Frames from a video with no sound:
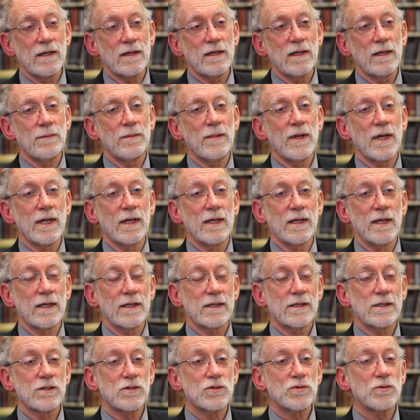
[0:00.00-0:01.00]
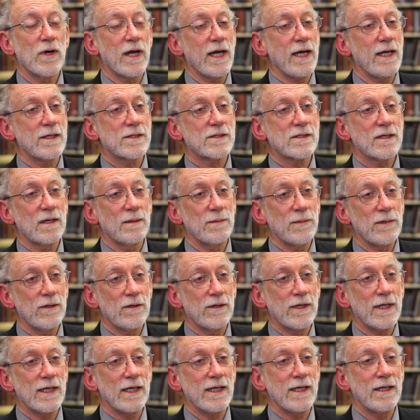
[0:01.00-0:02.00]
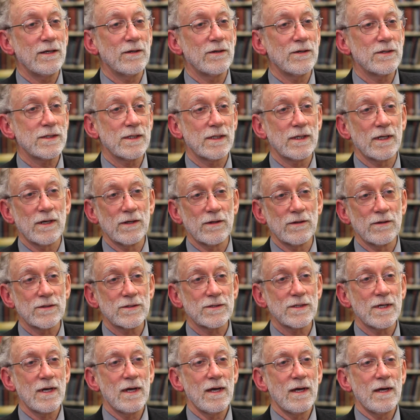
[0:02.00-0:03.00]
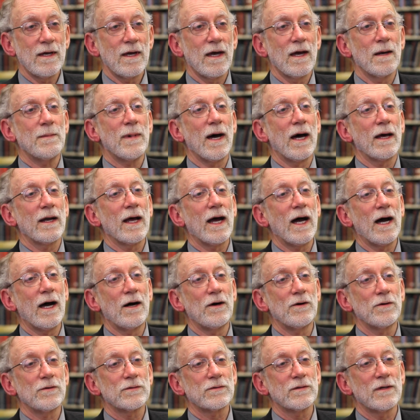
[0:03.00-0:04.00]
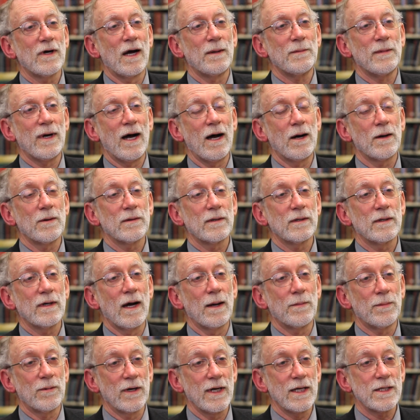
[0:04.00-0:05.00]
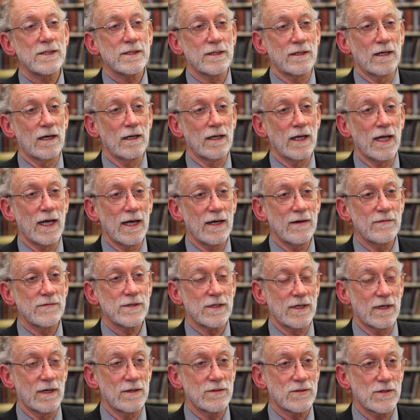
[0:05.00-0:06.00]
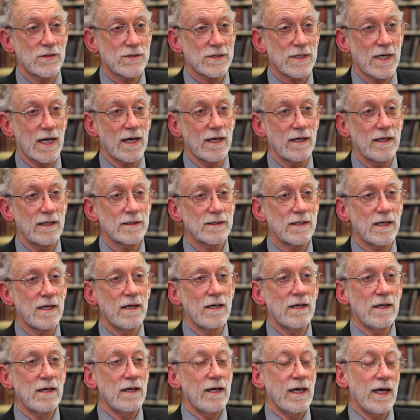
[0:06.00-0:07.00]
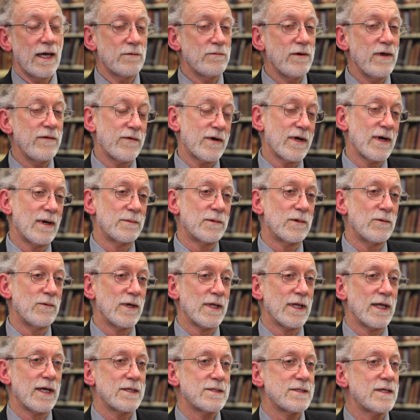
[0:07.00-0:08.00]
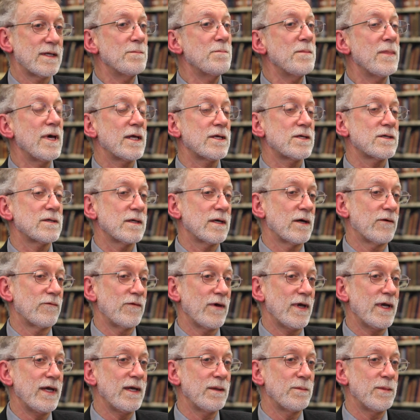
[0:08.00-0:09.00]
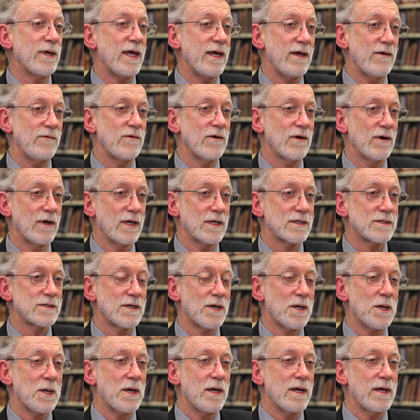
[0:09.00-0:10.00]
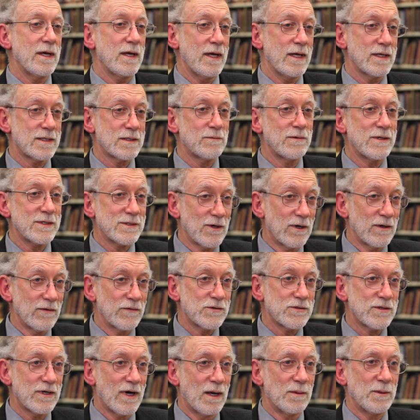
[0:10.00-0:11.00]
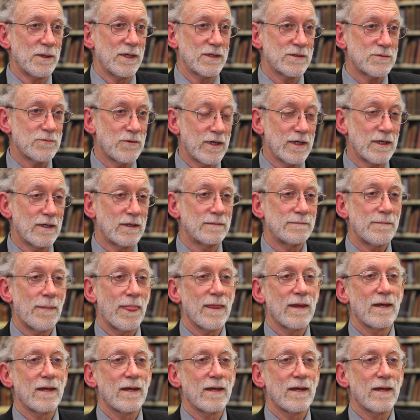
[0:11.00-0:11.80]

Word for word: that uh, trains community leaders and others about how trauma operates in our lives and our societies. And we've come to realize that much offending behavior is, is a result of trauma as well.